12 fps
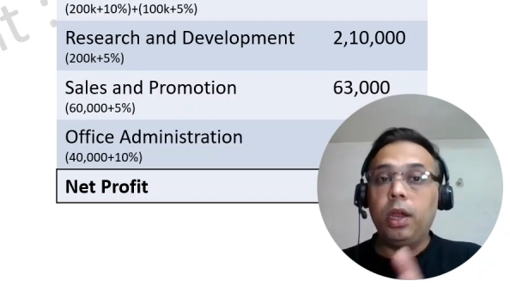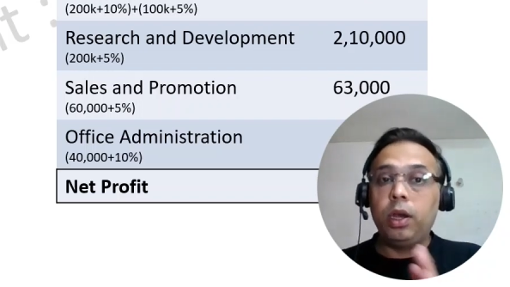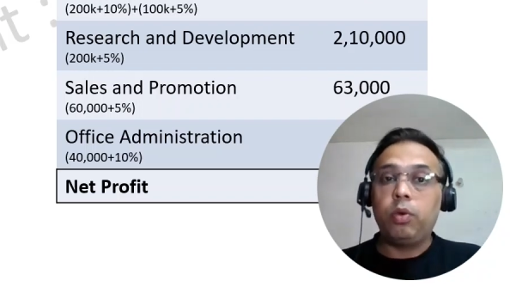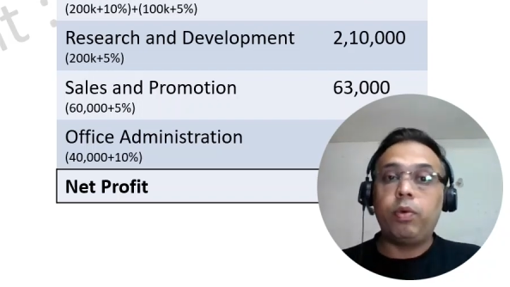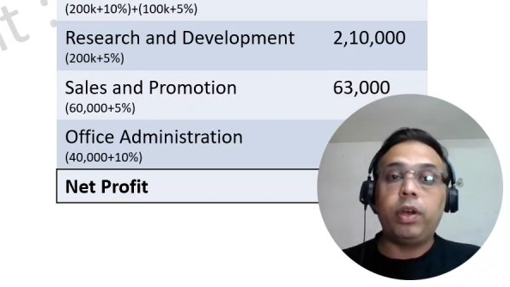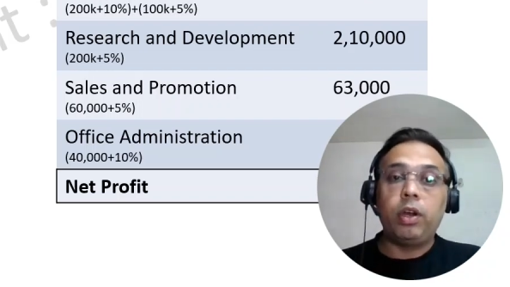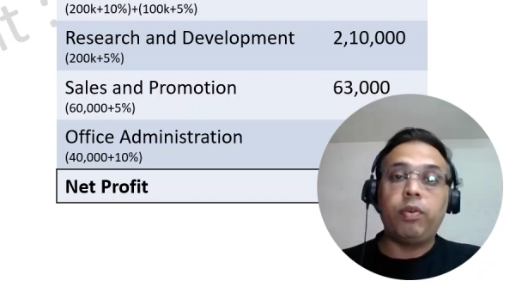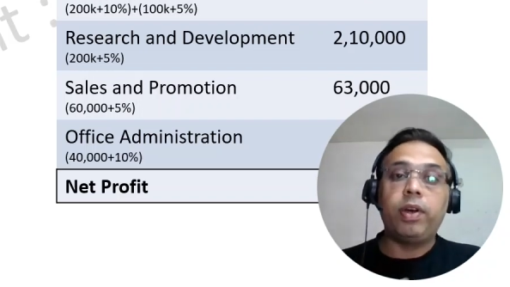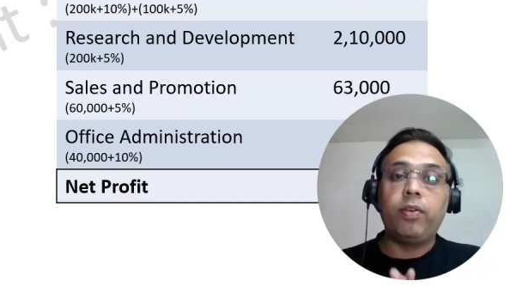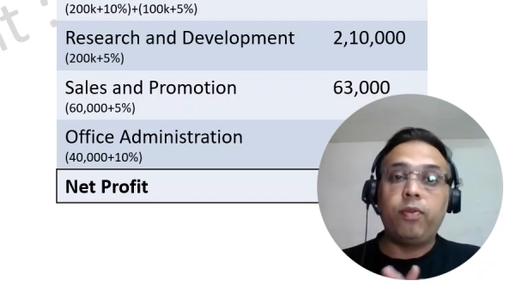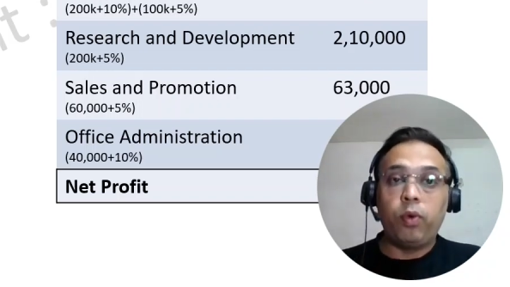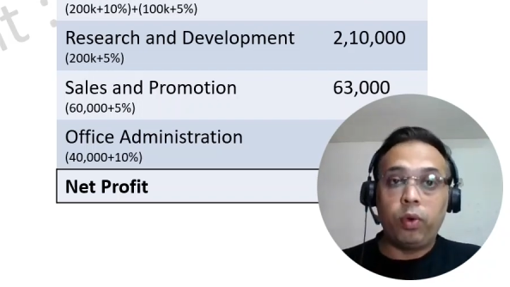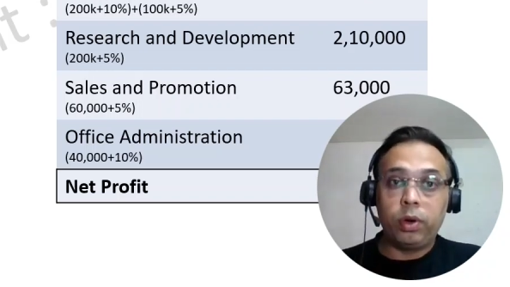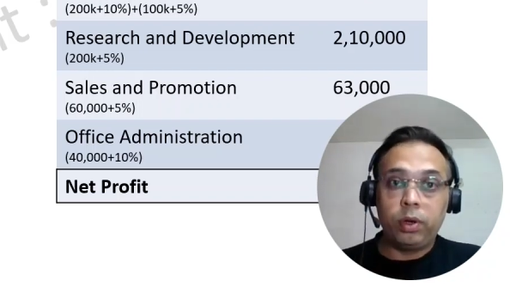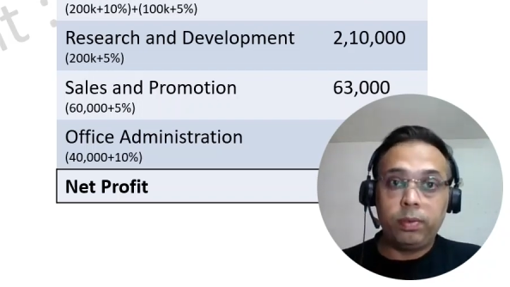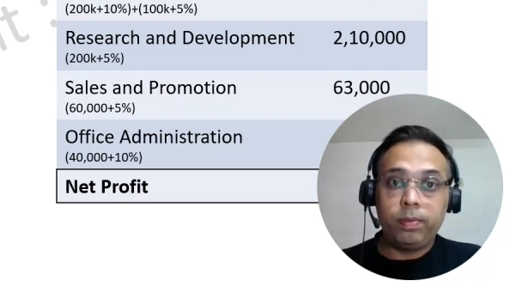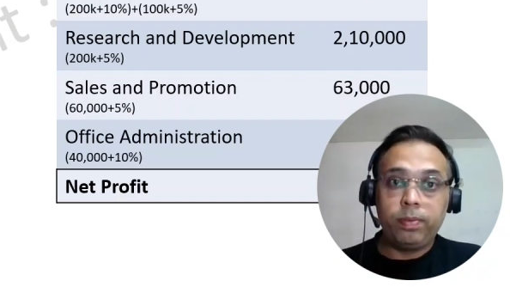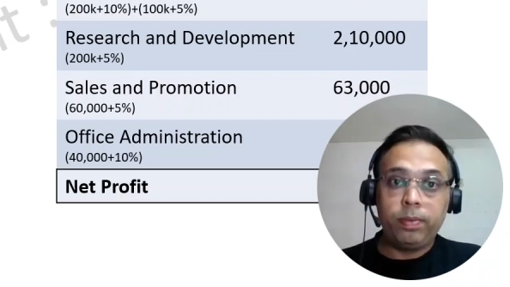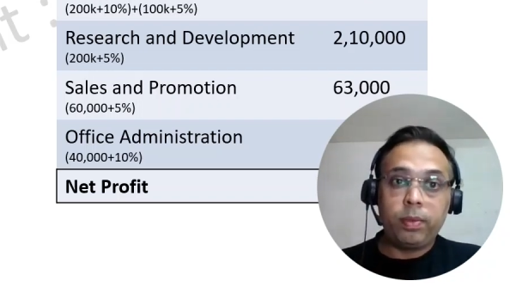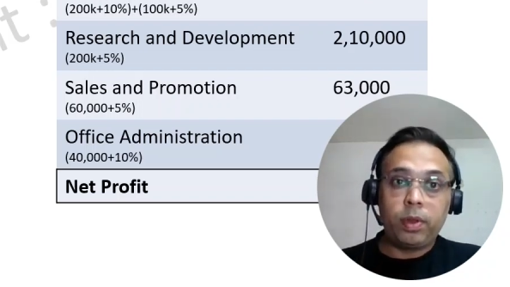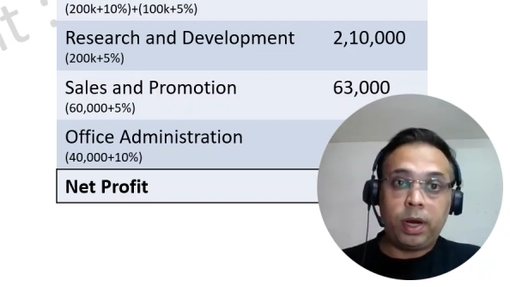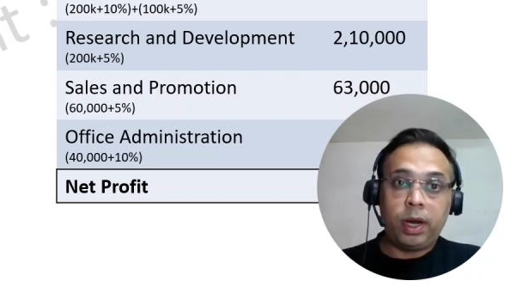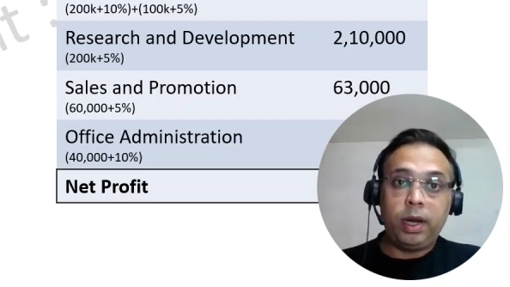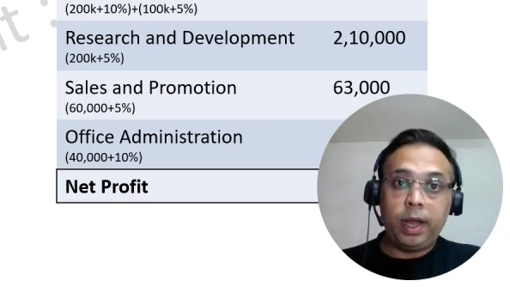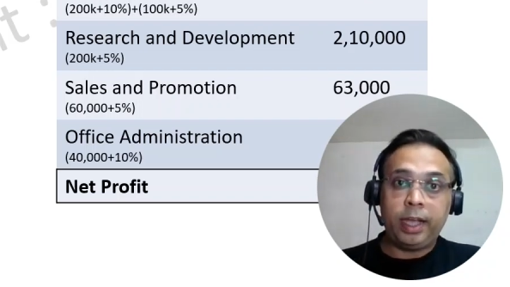2024, right?